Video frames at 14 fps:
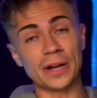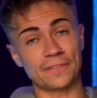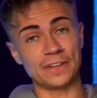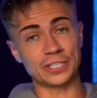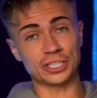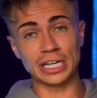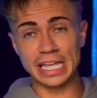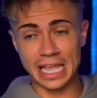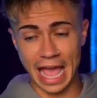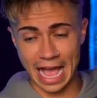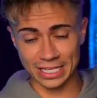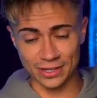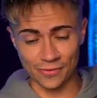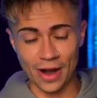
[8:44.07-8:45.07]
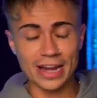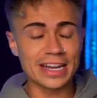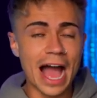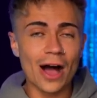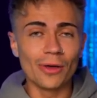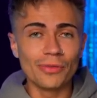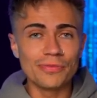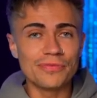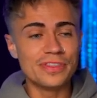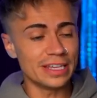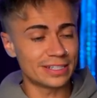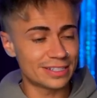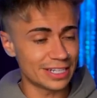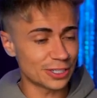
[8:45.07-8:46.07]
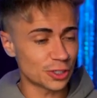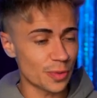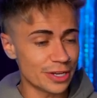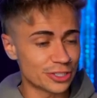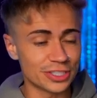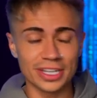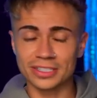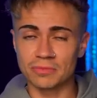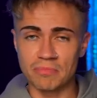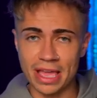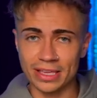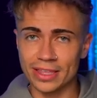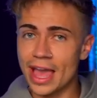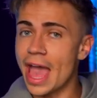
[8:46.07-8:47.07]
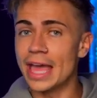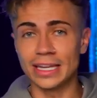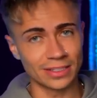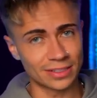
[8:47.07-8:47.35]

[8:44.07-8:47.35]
officially, as of right now, this situation doesn't make any